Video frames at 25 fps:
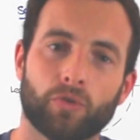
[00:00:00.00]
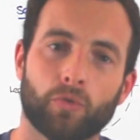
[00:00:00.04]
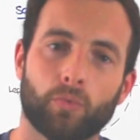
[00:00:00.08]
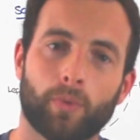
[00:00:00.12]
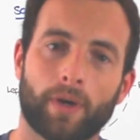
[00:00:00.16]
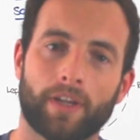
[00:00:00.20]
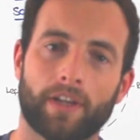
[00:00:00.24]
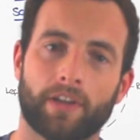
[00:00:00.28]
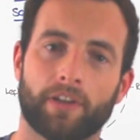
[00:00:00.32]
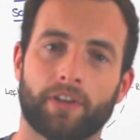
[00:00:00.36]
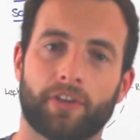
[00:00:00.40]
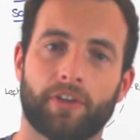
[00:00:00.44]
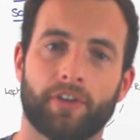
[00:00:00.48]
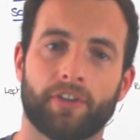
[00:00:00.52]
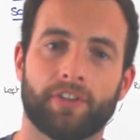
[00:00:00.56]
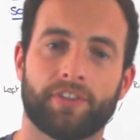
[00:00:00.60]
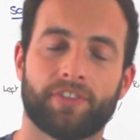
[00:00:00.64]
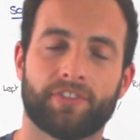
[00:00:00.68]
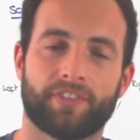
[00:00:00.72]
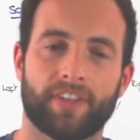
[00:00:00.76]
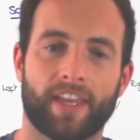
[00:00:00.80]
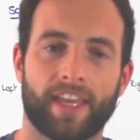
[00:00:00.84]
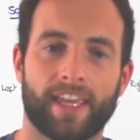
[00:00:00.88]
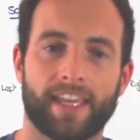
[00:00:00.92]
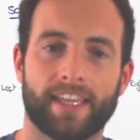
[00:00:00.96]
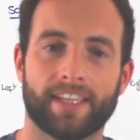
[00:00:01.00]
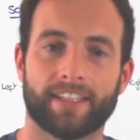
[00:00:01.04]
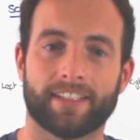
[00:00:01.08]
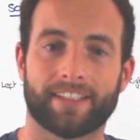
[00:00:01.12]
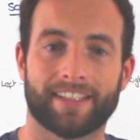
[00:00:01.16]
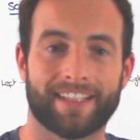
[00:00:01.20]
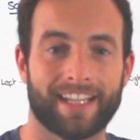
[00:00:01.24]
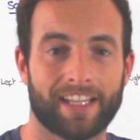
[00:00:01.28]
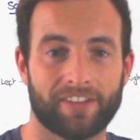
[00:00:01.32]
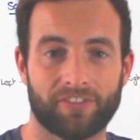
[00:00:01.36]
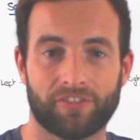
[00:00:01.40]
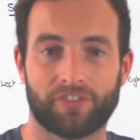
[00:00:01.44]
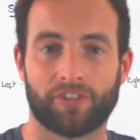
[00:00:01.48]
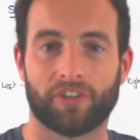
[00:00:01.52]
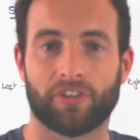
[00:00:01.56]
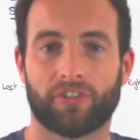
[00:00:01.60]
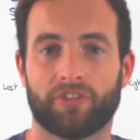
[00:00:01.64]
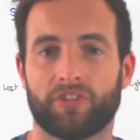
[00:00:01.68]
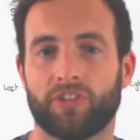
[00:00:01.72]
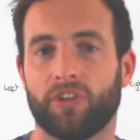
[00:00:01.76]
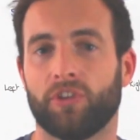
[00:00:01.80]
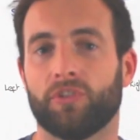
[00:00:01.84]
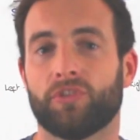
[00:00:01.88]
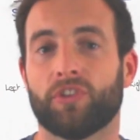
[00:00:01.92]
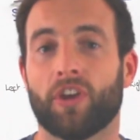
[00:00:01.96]
all well and good saying let's
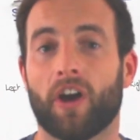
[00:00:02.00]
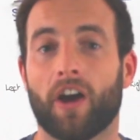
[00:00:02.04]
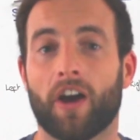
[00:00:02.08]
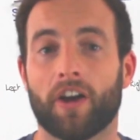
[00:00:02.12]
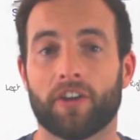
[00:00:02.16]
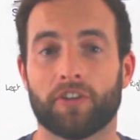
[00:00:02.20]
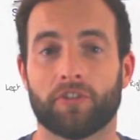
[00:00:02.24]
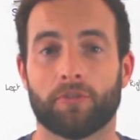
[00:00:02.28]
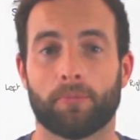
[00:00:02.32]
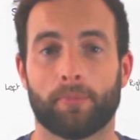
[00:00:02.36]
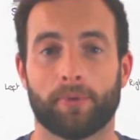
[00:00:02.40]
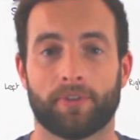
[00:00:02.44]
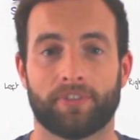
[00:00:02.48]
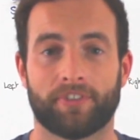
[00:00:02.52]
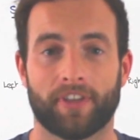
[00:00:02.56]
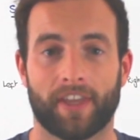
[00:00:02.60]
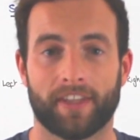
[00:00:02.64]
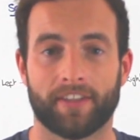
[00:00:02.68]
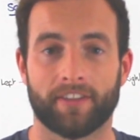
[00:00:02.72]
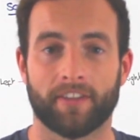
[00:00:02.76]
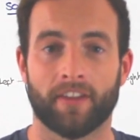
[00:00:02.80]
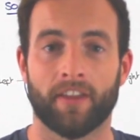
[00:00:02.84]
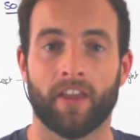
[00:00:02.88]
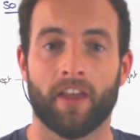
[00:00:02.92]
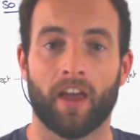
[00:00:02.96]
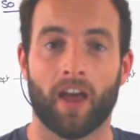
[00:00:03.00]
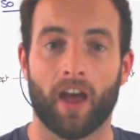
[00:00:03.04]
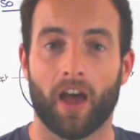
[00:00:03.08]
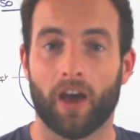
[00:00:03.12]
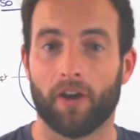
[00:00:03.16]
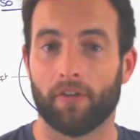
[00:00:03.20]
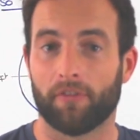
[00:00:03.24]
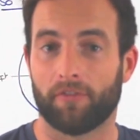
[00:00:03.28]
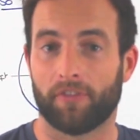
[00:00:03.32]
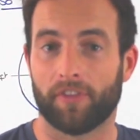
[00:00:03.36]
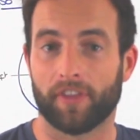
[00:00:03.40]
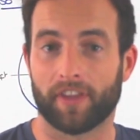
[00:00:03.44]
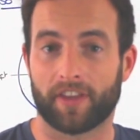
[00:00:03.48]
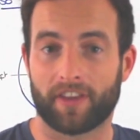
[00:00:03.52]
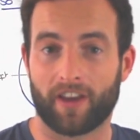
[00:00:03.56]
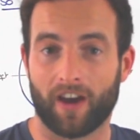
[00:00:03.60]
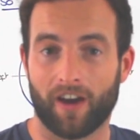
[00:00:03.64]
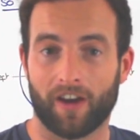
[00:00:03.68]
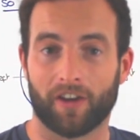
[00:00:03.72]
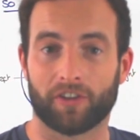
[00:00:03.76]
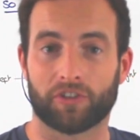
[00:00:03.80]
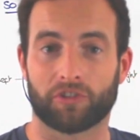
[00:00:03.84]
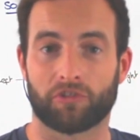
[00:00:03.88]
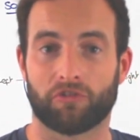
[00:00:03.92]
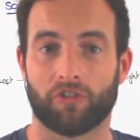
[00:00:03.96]
just use 100% of the
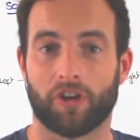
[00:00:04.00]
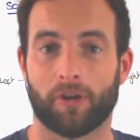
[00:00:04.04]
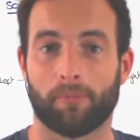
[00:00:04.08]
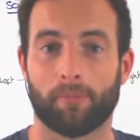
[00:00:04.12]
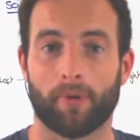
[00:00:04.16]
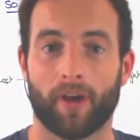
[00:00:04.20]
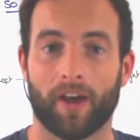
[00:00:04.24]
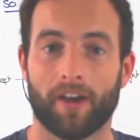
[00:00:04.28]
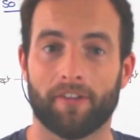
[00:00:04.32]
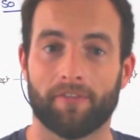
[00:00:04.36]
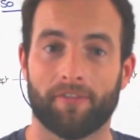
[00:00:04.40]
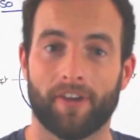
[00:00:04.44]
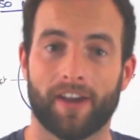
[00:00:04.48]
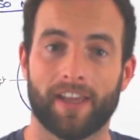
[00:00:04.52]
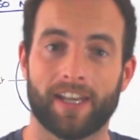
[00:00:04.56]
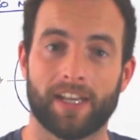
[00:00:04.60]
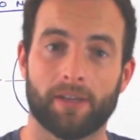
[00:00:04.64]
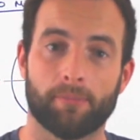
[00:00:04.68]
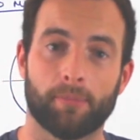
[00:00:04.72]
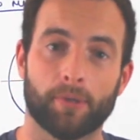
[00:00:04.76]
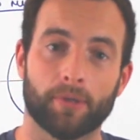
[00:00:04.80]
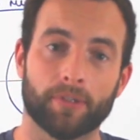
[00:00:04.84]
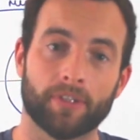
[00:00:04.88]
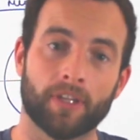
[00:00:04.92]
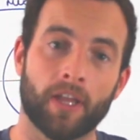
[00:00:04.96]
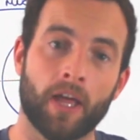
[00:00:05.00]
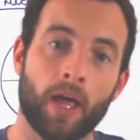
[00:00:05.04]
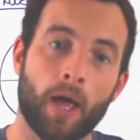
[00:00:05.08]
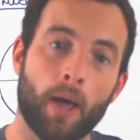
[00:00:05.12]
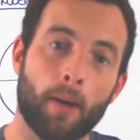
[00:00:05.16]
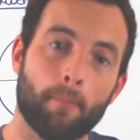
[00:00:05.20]
car's grip available,